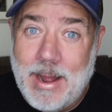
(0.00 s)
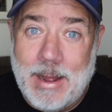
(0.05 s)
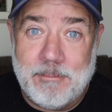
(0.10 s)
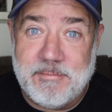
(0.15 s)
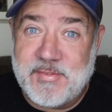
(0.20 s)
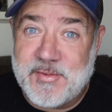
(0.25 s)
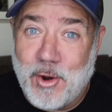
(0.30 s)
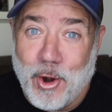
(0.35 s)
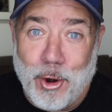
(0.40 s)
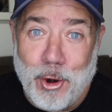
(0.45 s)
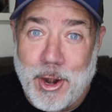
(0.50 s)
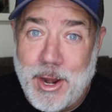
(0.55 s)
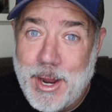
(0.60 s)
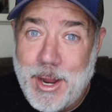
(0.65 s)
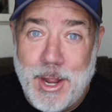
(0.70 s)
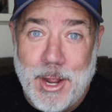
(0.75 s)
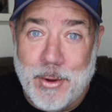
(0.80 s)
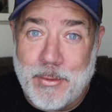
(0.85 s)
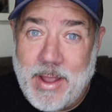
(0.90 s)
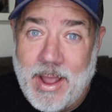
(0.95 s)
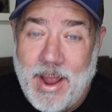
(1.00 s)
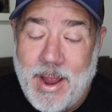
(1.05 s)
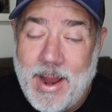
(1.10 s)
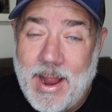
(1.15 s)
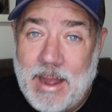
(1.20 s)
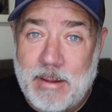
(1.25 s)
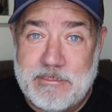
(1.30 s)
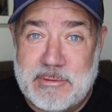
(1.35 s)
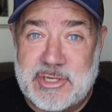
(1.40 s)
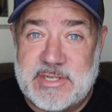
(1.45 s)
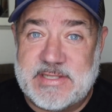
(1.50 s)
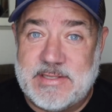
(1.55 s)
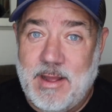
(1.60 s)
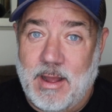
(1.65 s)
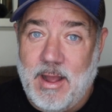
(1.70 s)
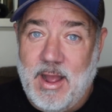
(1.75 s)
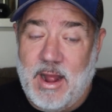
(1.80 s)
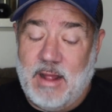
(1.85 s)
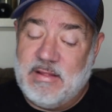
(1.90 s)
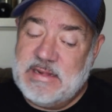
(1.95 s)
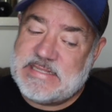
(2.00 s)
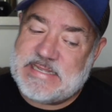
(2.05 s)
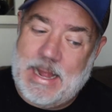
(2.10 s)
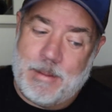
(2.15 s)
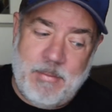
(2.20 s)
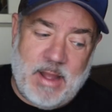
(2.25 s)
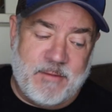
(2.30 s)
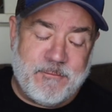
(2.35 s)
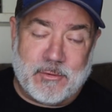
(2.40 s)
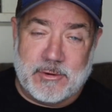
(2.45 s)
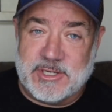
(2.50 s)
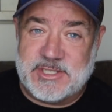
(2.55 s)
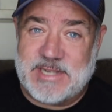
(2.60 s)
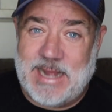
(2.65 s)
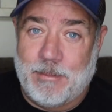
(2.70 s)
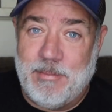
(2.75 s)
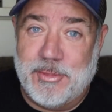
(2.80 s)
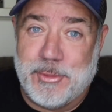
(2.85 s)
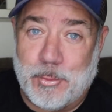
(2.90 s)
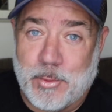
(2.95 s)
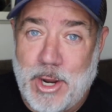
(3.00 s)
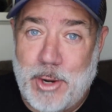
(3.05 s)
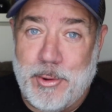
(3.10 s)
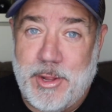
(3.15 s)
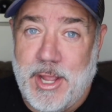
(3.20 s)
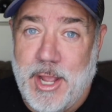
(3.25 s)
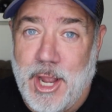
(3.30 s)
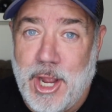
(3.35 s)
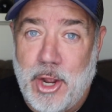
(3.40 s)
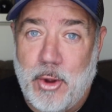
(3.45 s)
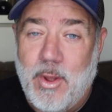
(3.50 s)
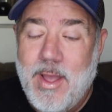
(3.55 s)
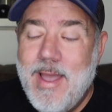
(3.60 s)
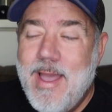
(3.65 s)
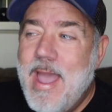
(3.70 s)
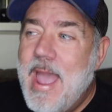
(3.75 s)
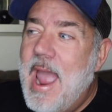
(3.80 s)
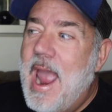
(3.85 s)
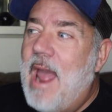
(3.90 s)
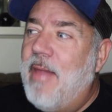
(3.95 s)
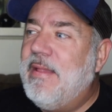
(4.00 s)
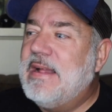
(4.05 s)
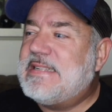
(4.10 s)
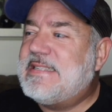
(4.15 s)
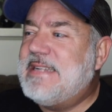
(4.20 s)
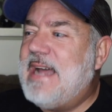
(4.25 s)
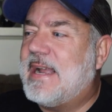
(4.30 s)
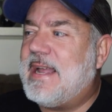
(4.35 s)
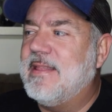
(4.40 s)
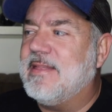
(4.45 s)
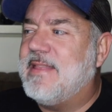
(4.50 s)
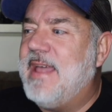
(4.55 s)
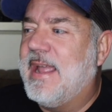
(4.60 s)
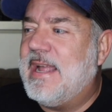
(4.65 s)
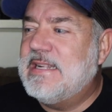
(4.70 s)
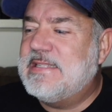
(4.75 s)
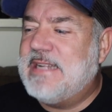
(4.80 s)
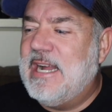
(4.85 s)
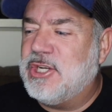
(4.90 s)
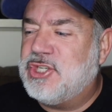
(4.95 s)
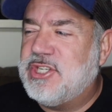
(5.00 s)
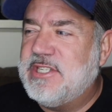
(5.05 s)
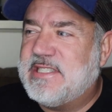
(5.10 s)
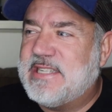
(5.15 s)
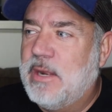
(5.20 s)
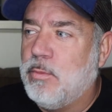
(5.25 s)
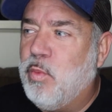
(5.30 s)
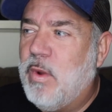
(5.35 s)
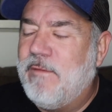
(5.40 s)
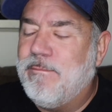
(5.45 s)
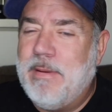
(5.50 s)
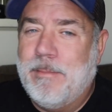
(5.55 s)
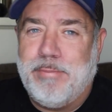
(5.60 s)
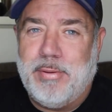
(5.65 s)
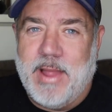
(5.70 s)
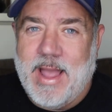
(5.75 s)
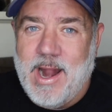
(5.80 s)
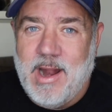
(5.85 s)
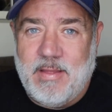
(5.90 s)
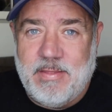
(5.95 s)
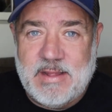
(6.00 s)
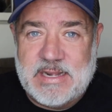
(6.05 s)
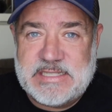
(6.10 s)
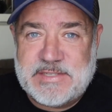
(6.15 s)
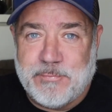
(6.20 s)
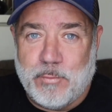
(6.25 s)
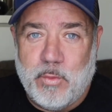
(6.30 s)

I'm sorry, okay? I'm just not. This ain't my first time at the rodeo. And the second thing is that she said, we've been planning this.